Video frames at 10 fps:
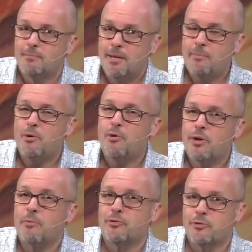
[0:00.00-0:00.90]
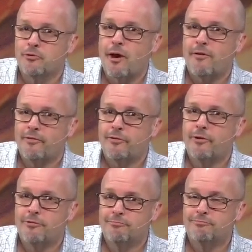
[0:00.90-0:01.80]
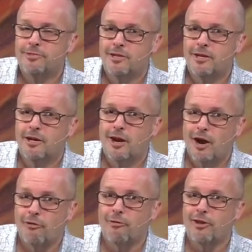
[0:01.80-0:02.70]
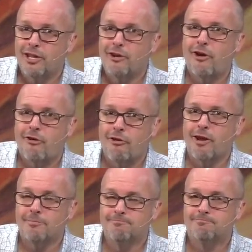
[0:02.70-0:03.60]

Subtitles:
People who come through a drive-through are really in a hurry.